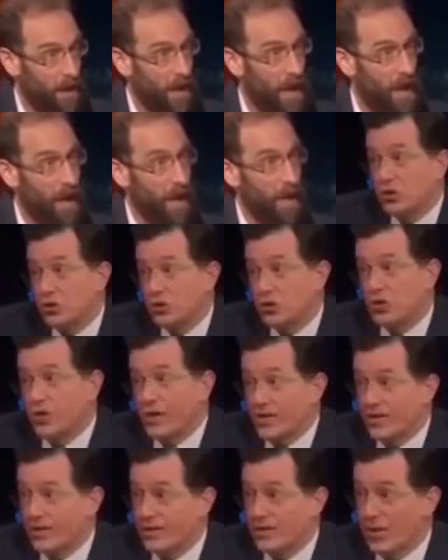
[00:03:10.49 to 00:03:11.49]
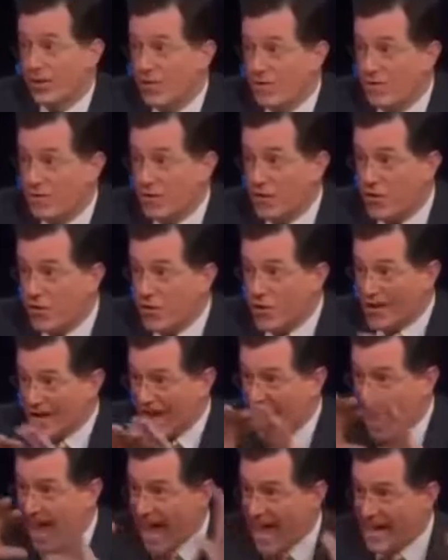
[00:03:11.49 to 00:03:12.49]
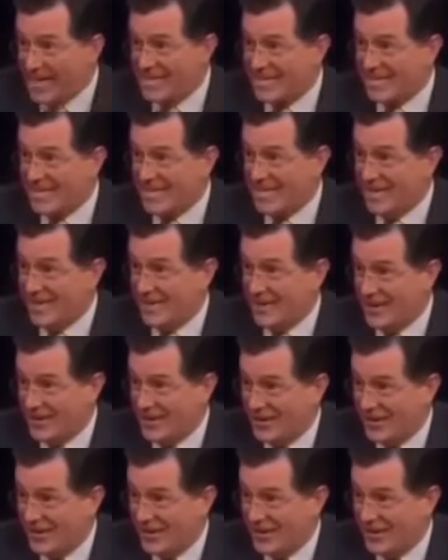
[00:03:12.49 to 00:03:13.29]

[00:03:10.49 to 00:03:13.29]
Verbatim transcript: Right, and also that it's sulfuric acid.